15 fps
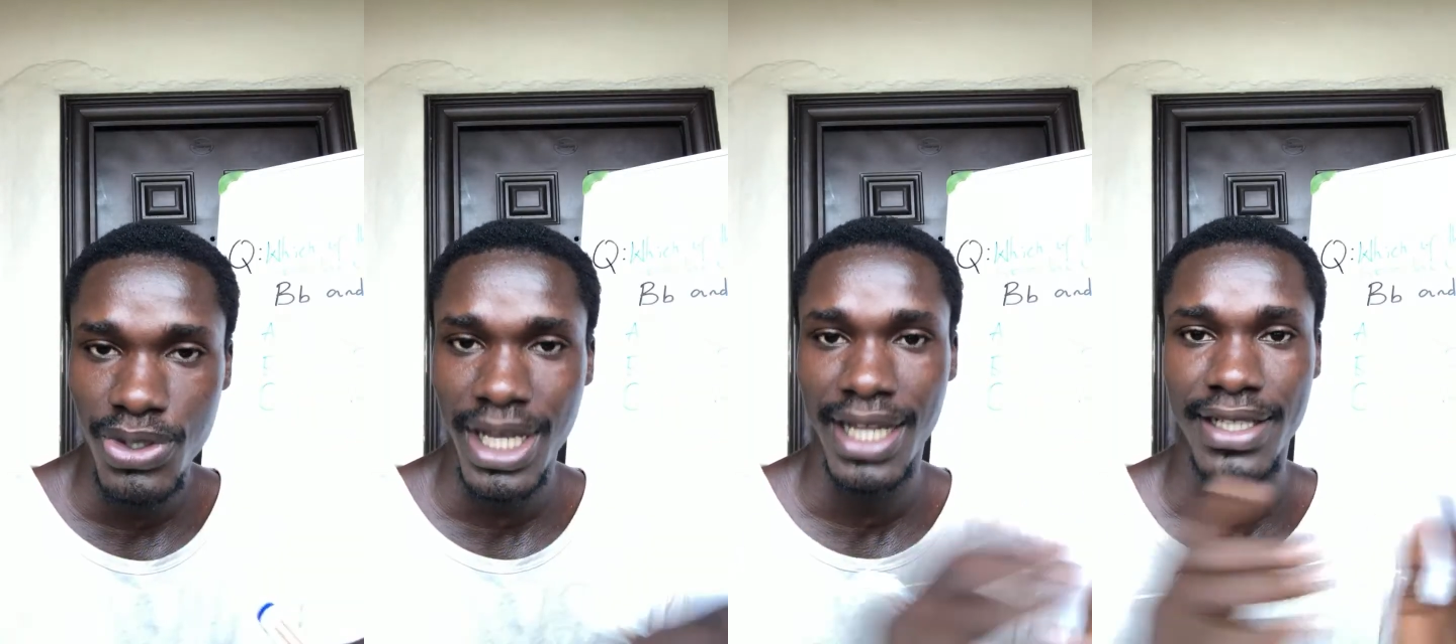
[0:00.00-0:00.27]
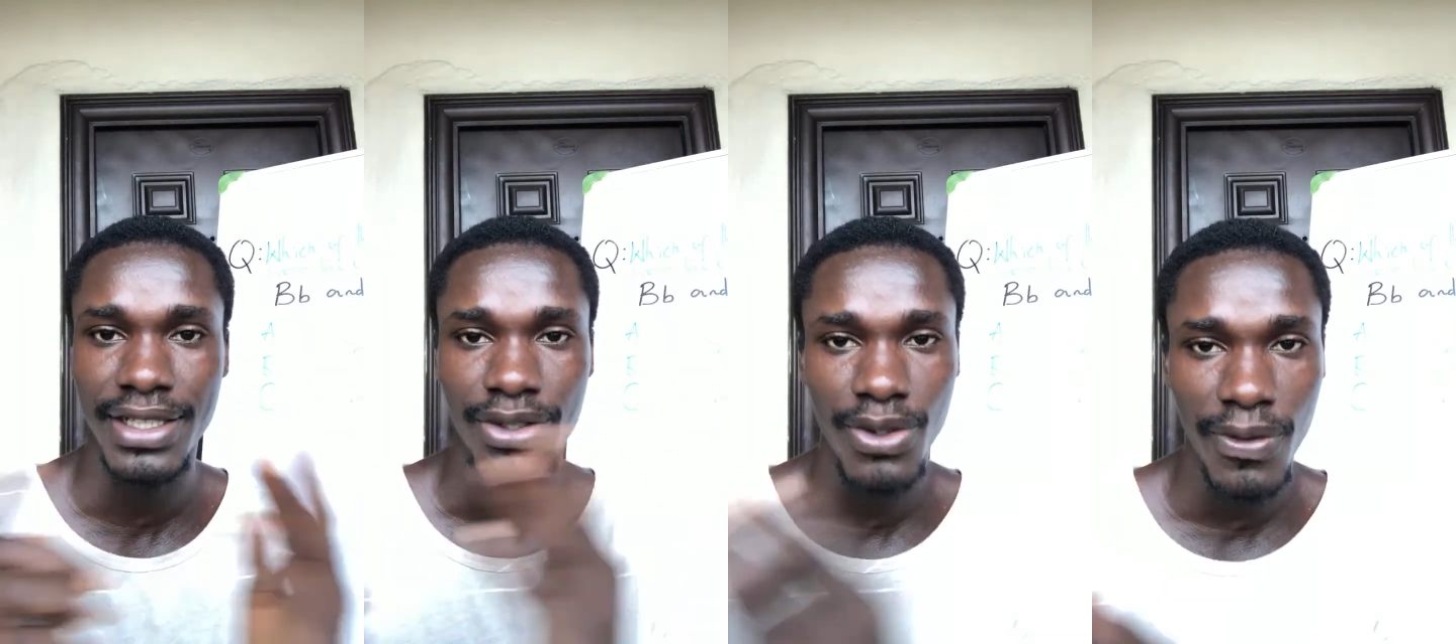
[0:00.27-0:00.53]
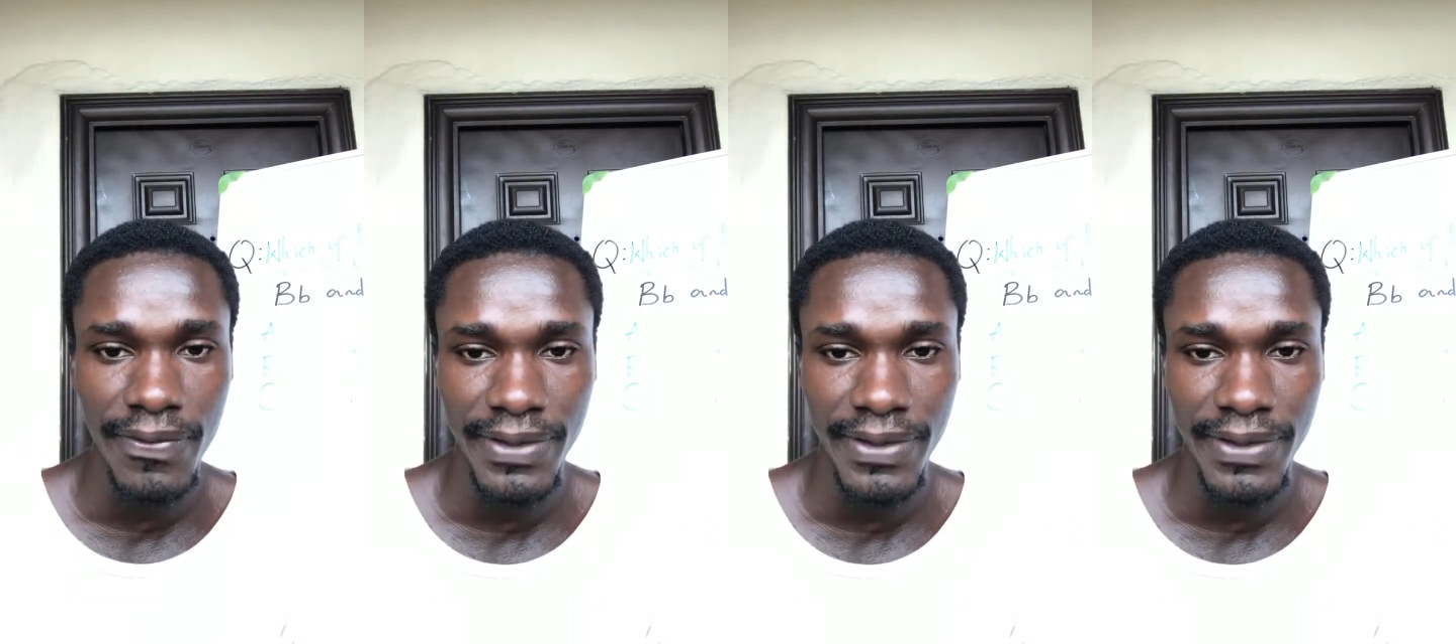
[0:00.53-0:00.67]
and the rough